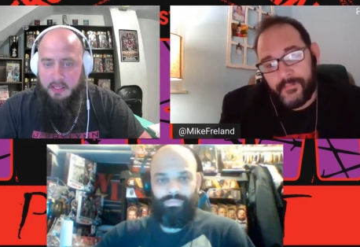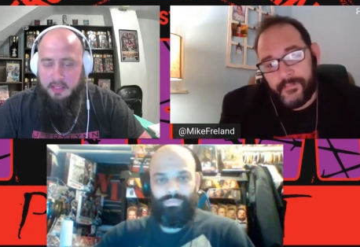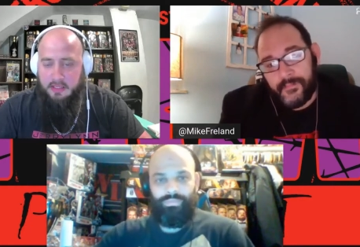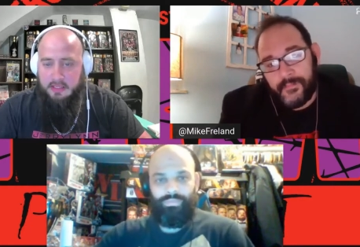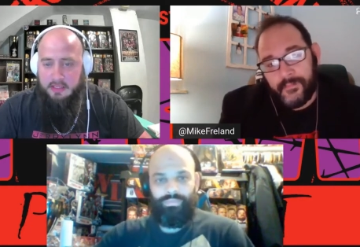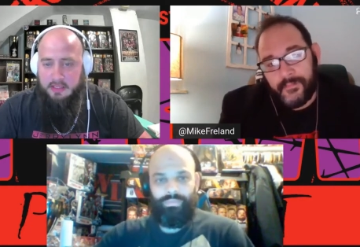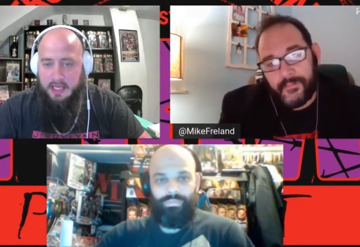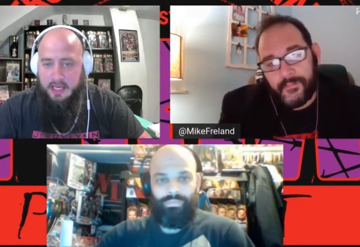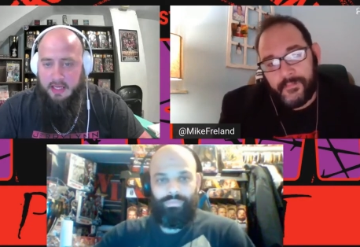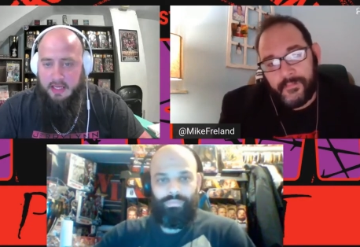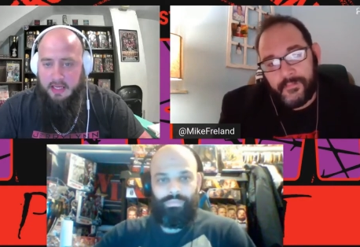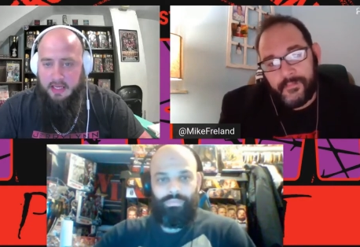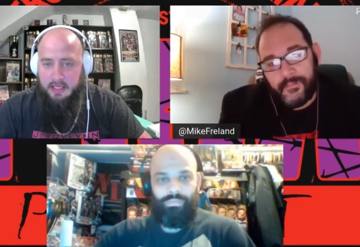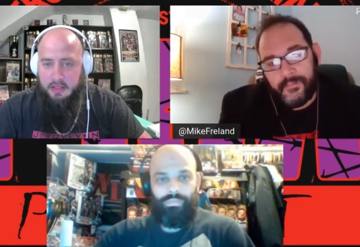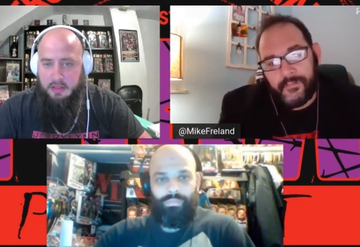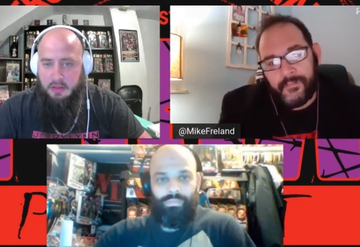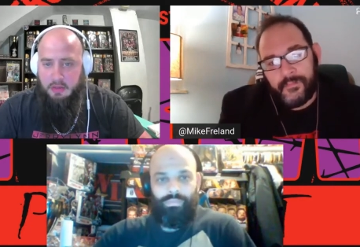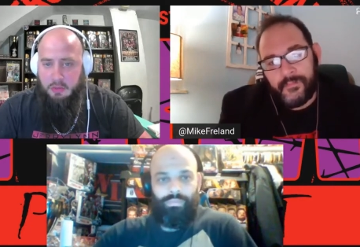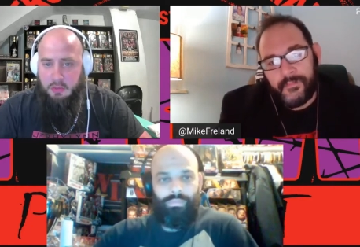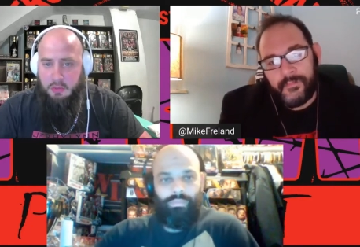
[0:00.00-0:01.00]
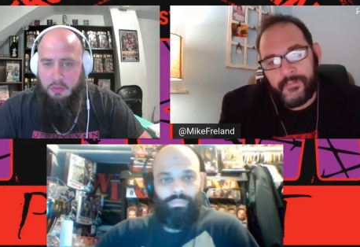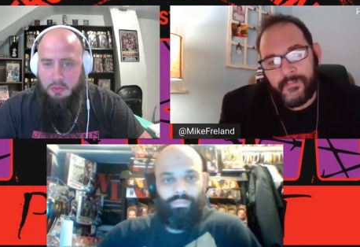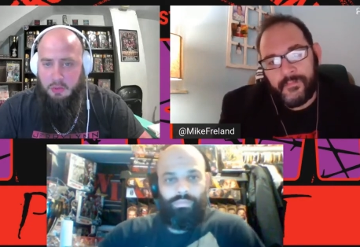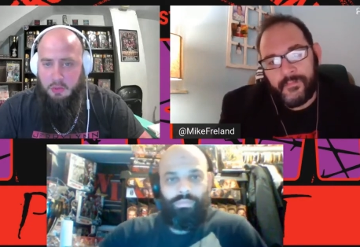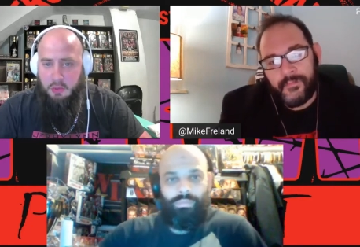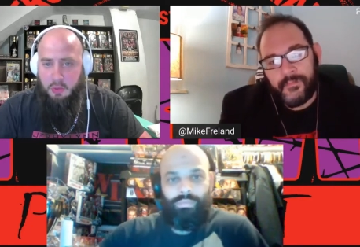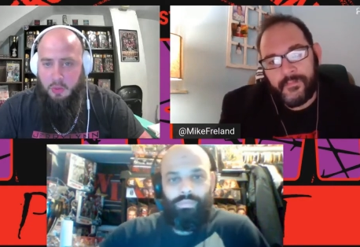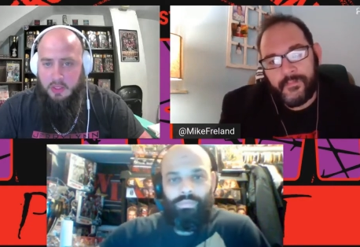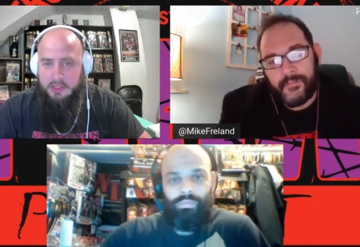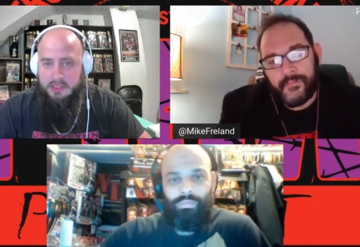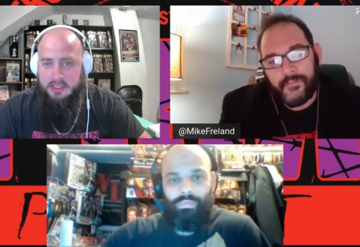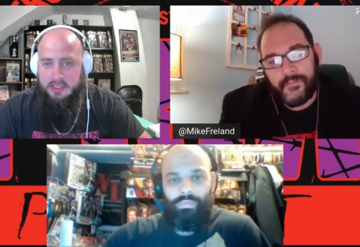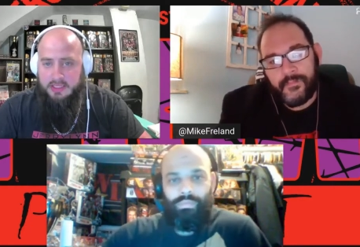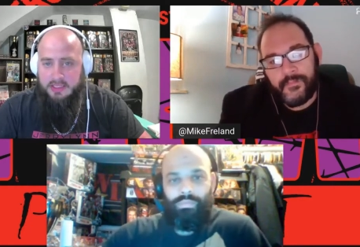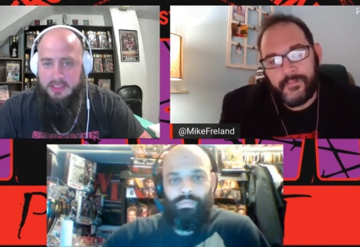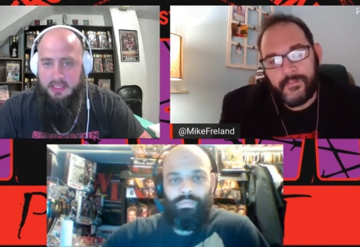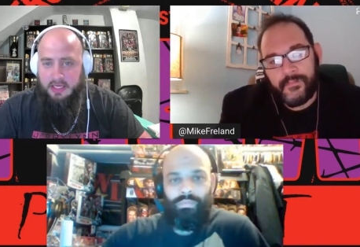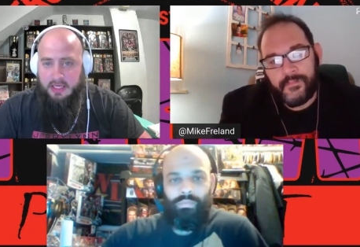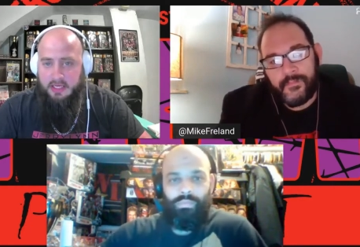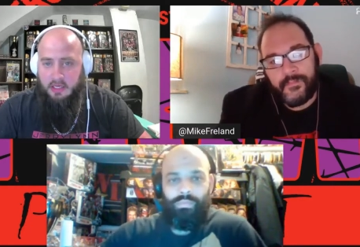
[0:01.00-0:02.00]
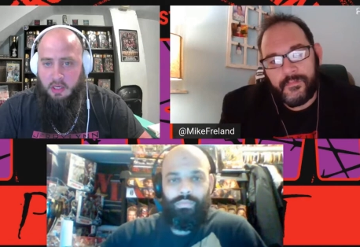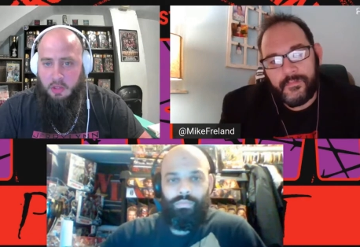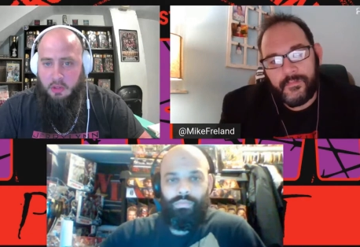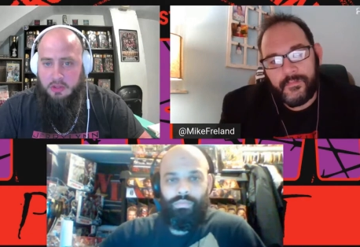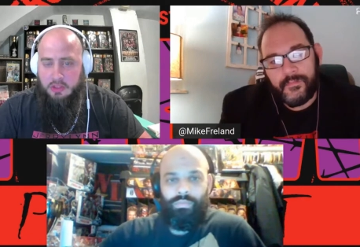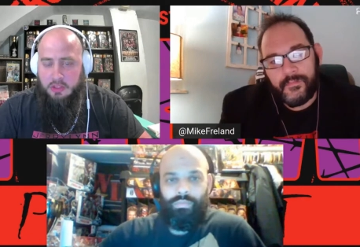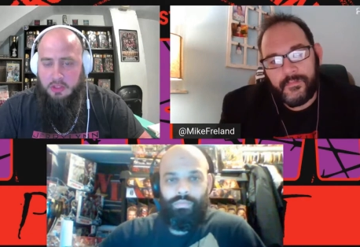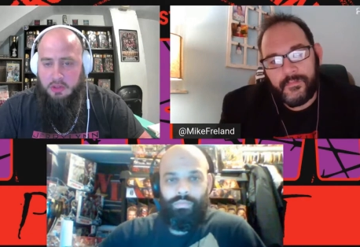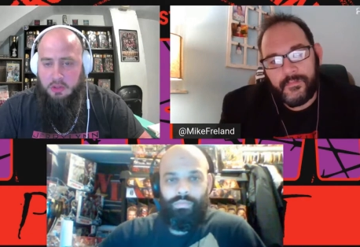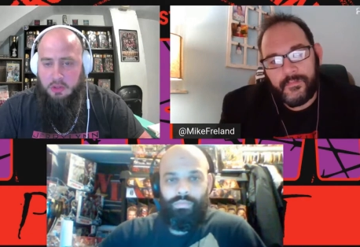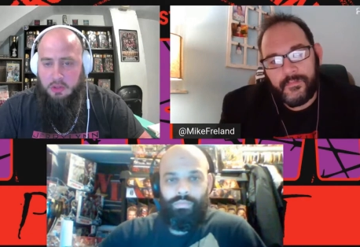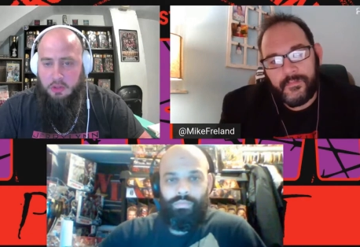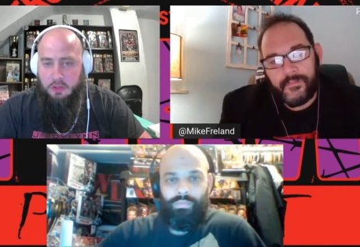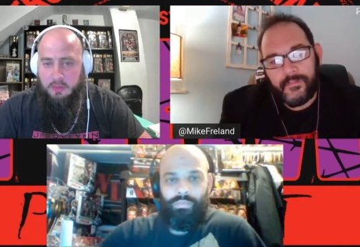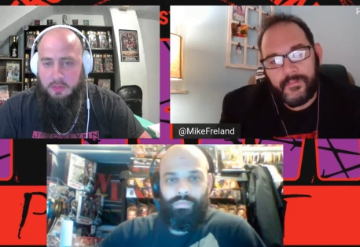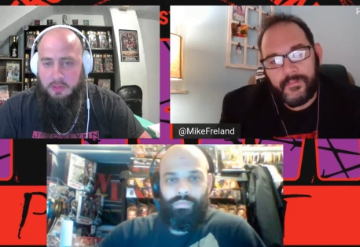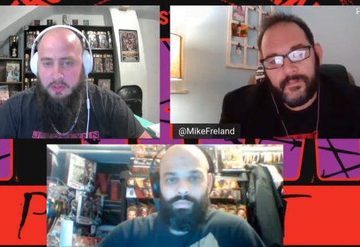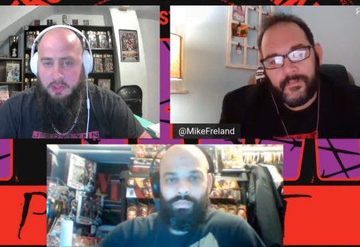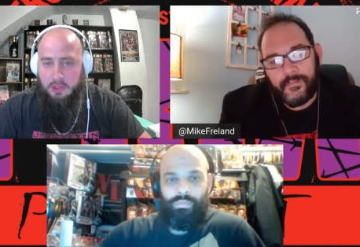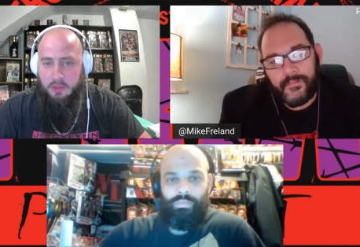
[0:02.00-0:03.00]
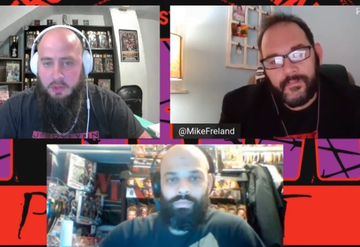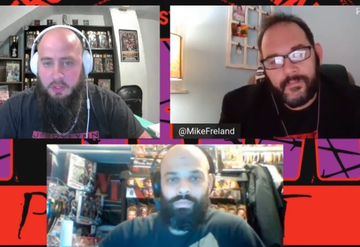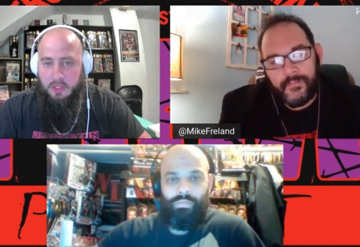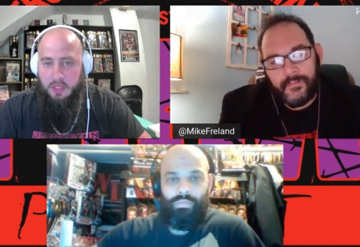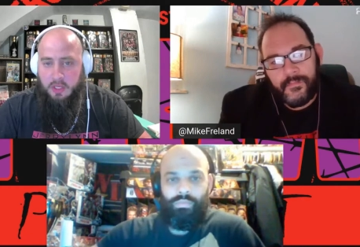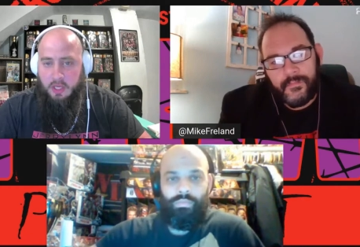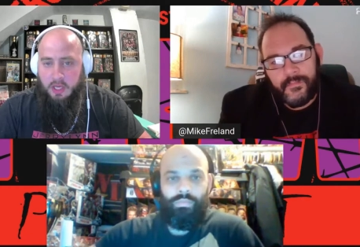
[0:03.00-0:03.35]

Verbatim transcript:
Speaker 1: say he who was it, Psychosis or Juventud?